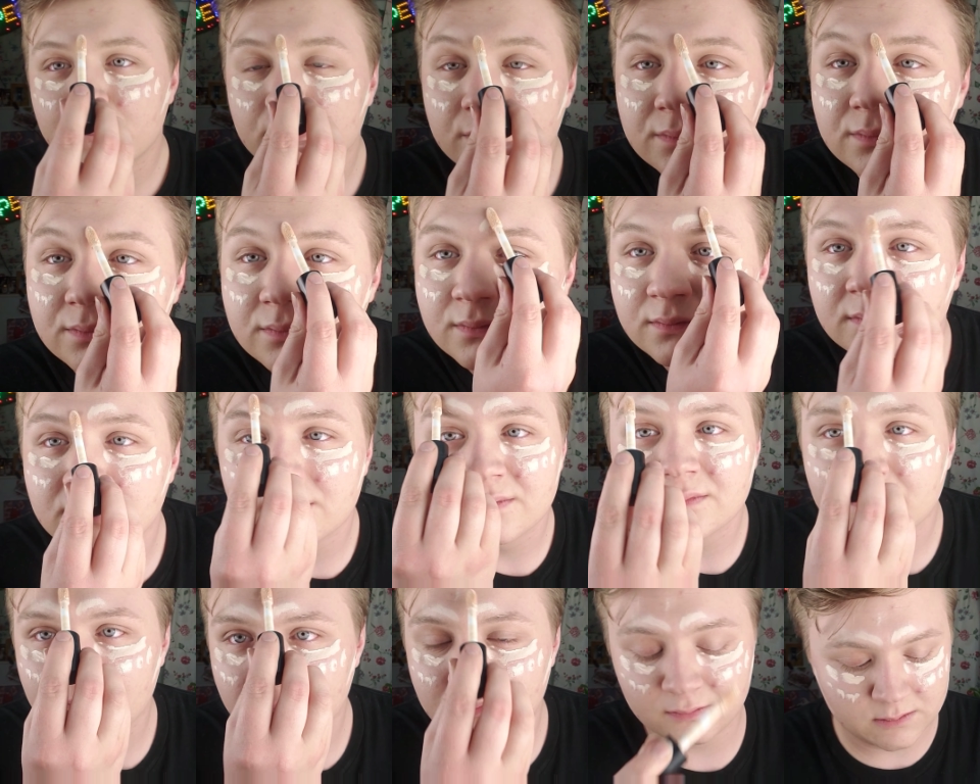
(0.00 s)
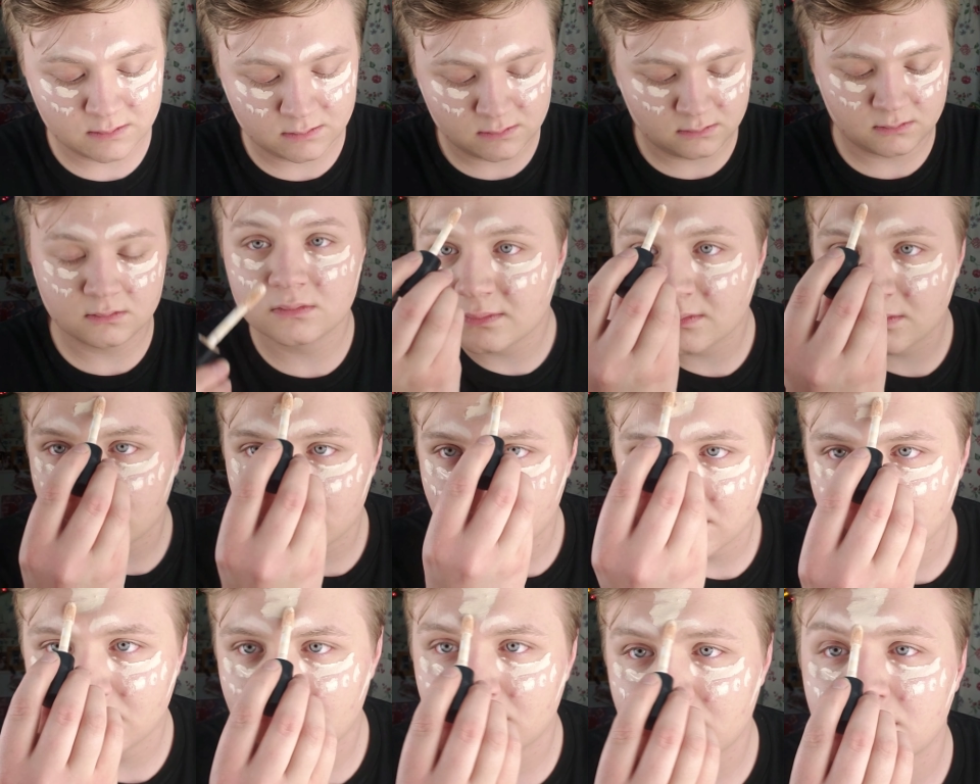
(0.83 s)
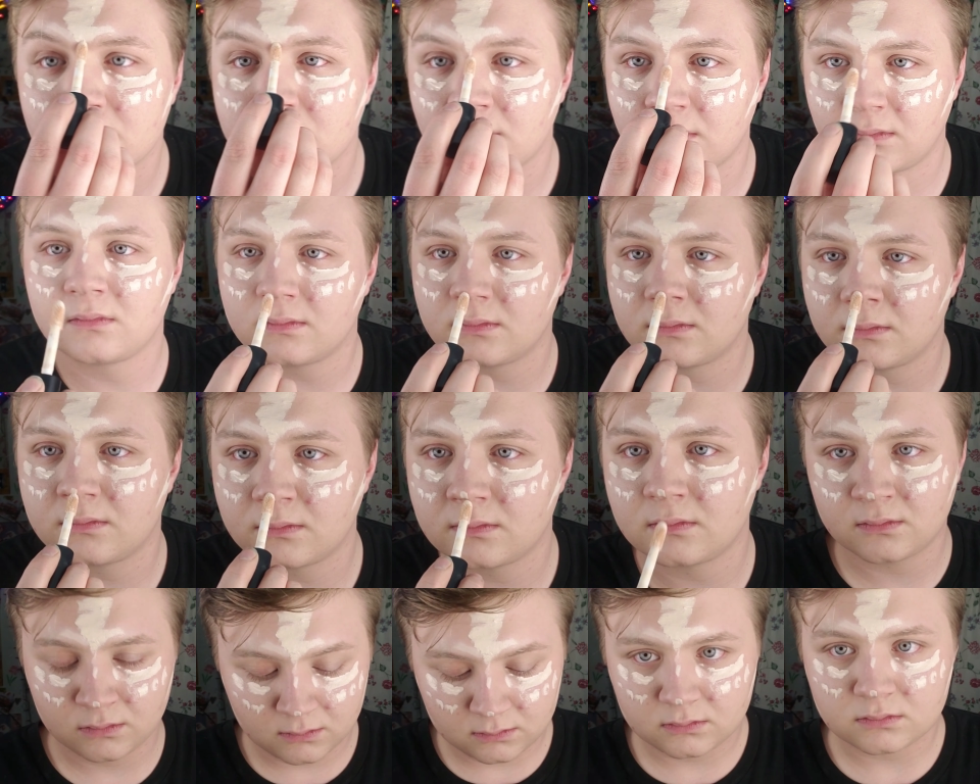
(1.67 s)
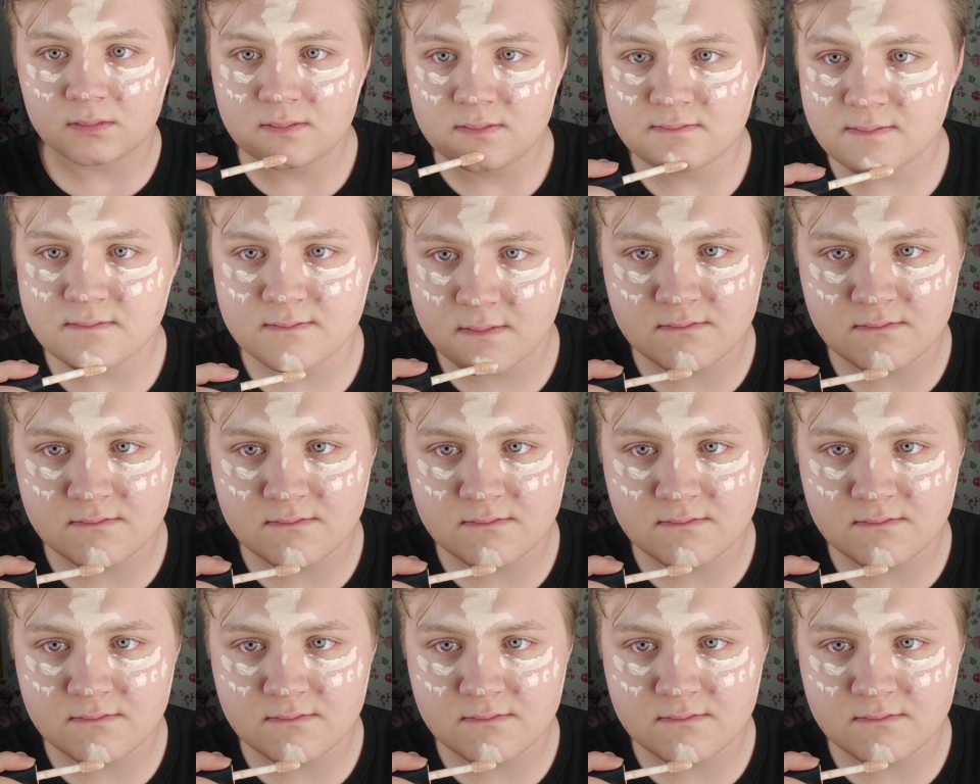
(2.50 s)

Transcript: a perfect match. Then I got home.